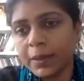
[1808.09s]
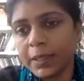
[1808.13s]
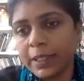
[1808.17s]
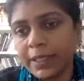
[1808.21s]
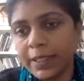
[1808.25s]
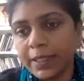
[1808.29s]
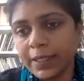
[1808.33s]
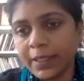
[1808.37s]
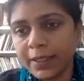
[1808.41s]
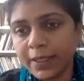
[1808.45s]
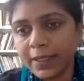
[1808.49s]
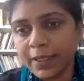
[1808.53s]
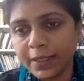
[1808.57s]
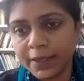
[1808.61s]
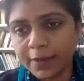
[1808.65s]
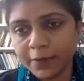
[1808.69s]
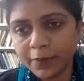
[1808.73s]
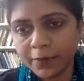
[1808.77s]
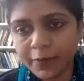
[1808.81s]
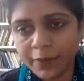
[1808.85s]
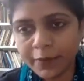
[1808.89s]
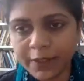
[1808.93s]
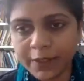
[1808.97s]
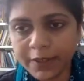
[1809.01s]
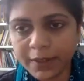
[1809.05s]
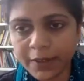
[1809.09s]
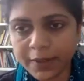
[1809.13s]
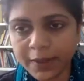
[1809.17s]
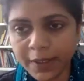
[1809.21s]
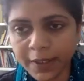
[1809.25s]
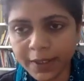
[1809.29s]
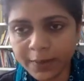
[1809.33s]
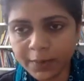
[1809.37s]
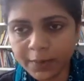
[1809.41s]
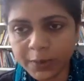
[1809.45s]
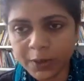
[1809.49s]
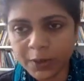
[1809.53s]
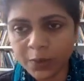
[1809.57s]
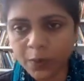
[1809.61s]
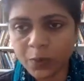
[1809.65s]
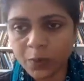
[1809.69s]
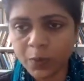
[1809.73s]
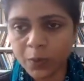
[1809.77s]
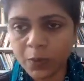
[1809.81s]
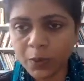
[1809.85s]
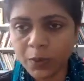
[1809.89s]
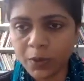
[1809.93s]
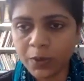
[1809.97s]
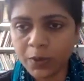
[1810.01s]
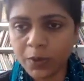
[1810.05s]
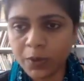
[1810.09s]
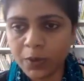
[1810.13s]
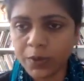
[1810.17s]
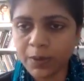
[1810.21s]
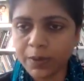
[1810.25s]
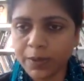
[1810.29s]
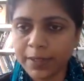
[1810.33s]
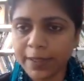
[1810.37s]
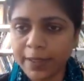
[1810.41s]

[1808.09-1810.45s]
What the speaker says: in different realms of work,